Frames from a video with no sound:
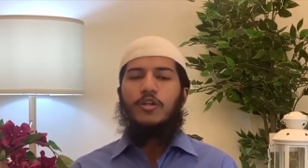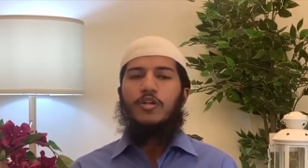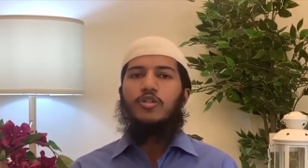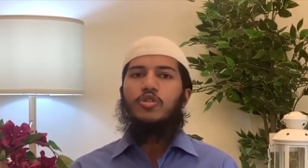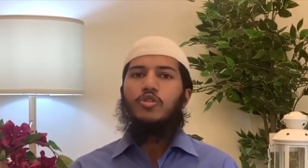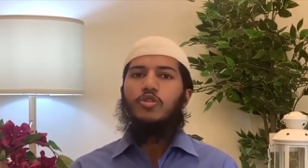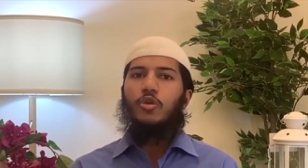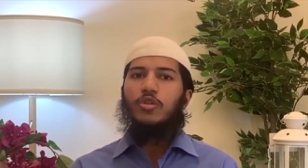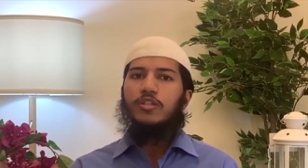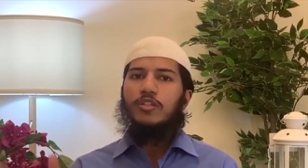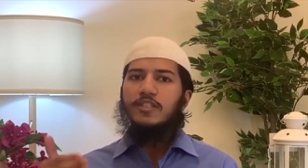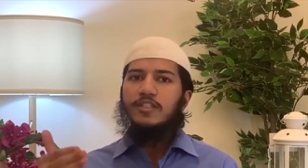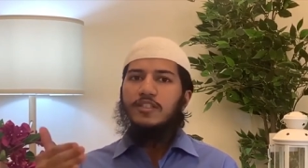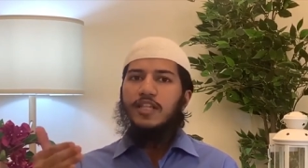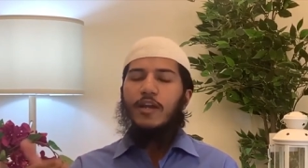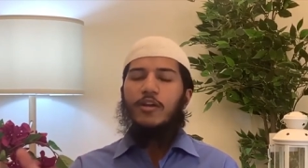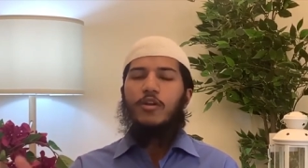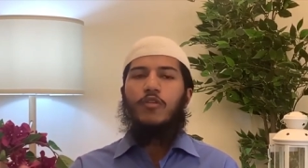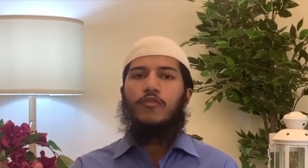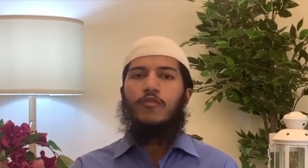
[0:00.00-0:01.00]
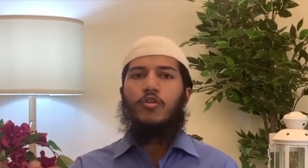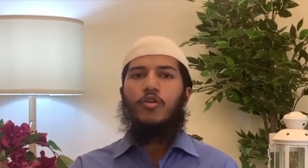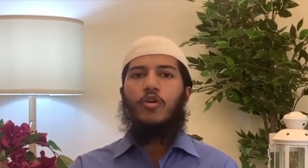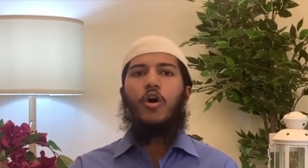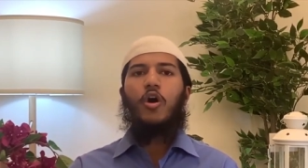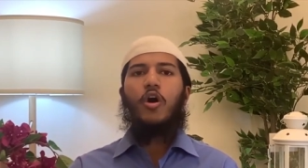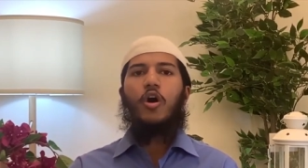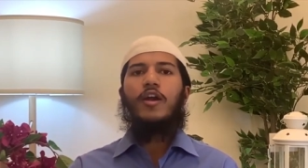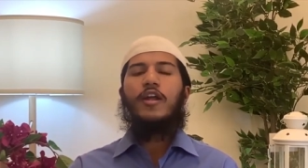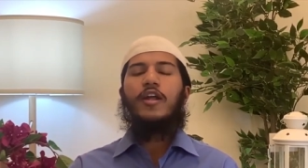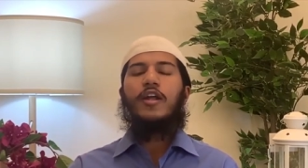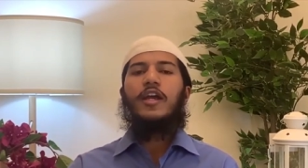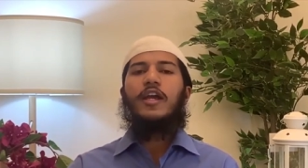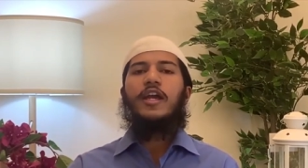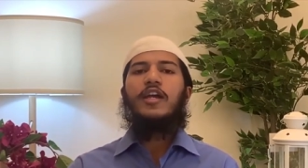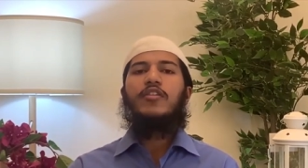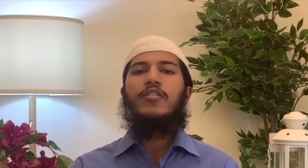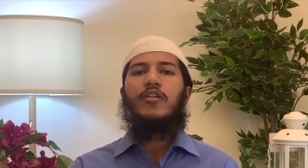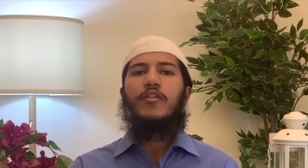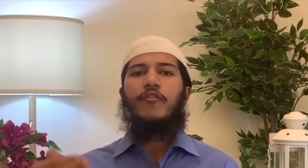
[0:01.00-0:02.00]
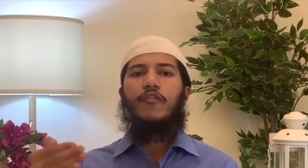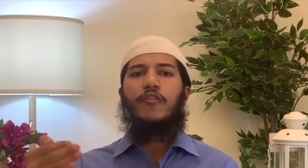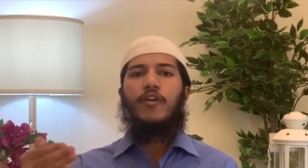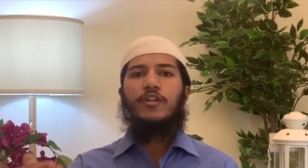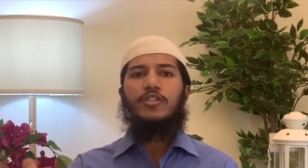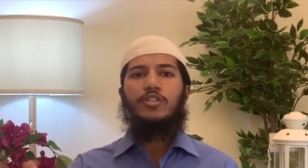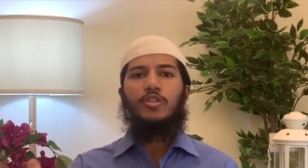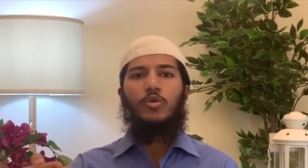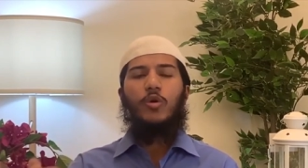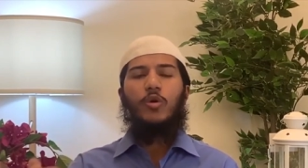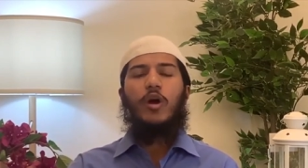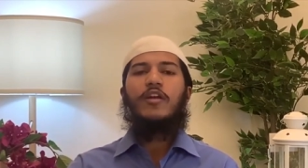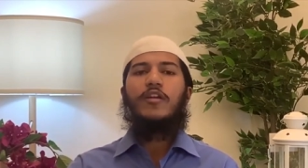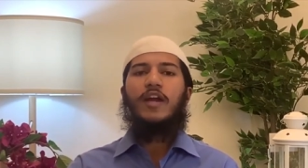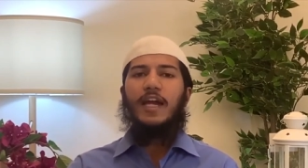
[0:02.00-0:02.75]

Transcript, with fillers: So, Son of God, it refers to a